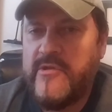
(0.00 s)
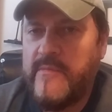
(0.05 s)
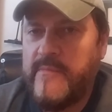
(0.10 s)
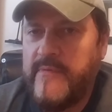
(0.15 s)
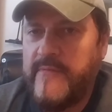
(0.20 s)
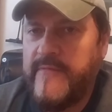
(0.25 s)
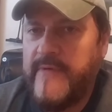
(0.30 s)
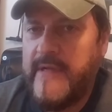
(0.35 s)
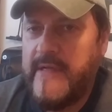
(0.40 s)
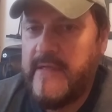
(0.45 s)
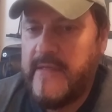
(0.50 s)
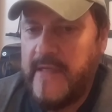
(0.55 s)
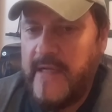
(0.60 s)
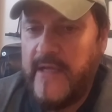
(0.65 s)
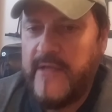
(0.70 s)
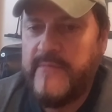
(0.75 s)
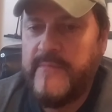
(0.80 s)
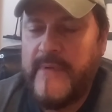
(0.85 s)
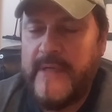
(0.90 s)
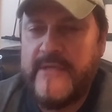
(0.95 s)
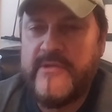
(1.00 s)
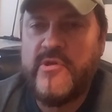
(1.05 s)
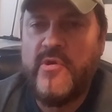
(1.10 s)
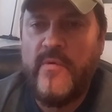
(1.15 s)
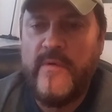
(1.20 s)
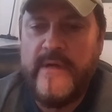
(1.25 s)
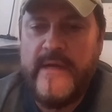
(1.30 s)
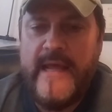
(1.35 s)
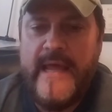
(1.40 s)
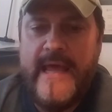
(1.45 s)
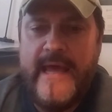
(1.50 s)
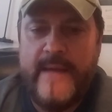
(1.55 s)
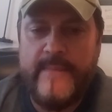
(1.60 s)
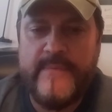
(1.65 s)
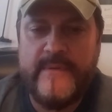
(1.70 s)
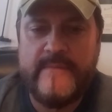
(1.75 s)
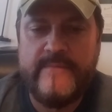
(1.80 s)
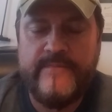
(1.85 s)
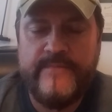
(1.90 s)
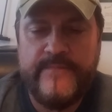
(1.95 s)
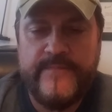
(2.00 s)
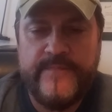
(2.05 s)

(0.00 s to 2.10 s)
to prevent death, but it's going to happen.